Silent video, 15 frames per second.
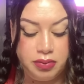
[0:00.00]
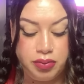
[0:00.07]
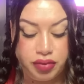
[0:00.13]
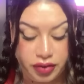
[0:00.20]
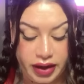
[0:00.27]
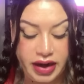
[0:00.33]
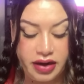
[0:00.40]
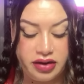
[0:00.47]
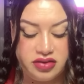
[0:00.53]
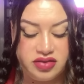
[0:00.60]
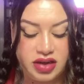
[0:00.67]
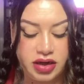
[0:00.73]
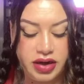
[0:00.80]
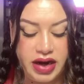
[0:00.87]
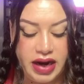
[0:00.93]
prayers
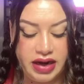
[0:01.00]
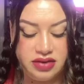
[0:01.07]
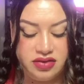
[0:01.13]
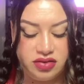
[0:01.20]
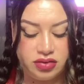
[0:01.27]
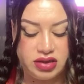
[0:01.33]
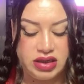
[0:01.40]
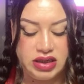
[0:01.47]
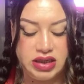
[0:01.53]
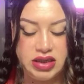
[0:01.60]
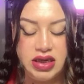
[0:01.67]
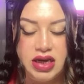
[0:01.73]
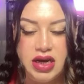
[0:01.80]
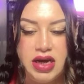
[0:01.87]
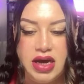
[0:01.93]
that are
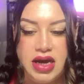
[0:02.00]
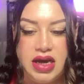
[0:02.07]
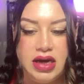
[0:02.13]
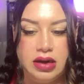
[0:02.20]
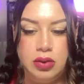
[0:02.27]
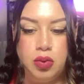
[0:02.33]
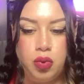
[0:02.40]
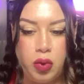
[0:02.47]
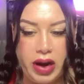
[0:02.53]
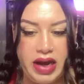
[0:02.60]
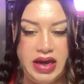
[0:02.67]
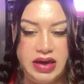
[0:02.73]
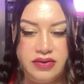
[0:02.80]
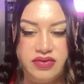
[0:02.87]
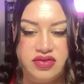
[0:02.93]
answering in
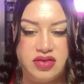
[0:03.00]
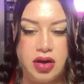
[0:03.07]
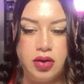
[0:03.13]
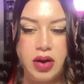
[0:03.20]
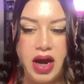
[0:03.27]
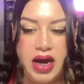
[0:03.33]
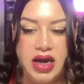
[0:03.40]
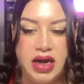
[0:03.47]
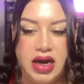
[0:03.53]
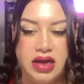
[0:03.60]
waves, okay?